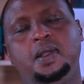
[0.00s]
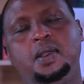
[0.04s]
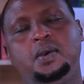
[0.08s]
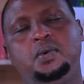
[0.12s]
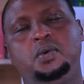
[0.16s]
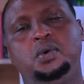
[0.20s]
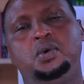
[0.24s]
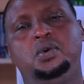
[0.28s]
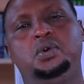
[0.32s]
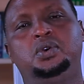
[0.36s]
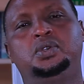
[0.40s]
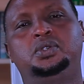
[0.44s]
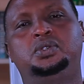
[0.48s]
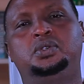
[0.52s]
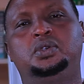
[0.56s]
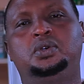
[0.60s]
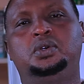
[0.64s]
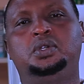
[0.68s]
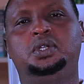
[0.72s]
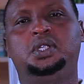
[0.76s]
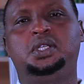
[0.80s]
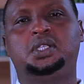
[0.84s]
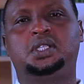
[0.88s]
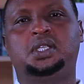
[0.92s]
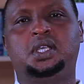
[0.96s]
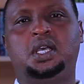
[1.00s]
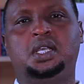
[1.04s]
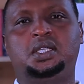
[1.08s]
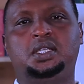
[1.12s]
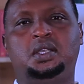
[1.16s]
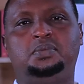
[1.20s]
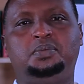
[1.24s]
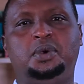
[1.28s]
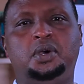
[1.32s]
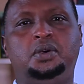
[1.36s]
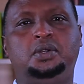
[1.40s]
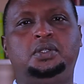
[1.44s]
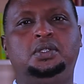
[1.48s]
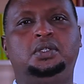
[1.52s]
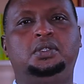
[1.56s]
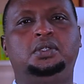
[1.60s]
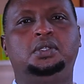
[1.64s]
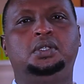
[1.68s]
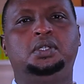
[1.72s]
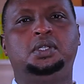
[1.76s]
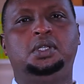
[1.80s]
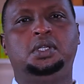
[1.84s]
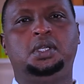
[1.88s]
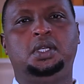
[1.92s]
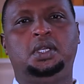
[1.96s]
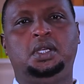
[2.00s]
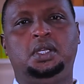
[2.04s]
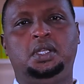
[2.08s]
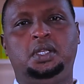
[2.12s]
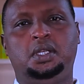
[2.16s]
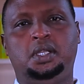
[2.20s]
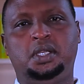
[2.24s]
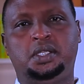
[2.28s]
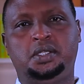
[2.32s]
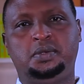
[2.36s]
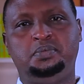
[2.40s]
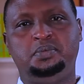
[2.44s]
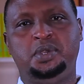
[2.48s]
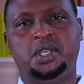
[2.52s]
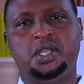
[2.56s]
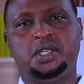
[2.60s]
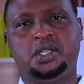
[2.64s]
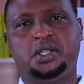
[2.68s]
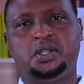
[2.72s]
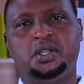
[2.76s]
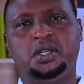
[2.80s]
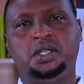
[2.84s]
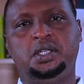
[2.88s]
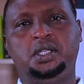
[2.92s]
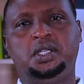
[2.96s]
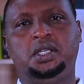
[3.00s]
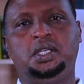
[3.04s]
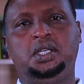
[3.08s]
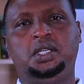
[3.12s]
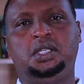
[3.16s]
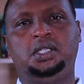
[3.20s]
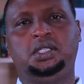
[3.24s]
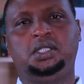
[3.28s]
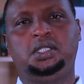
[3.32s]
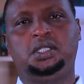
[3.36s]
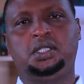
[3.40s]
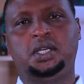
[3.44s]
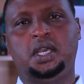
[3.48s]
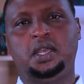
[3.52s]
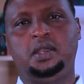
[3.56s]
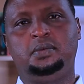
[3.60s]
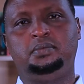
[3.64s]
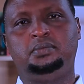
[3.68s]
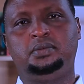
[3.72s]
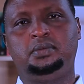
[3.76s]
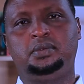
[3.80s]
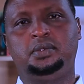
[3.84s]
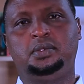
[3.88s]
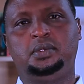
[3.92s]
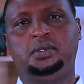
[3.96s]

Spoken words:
We will also discuss about decimation in time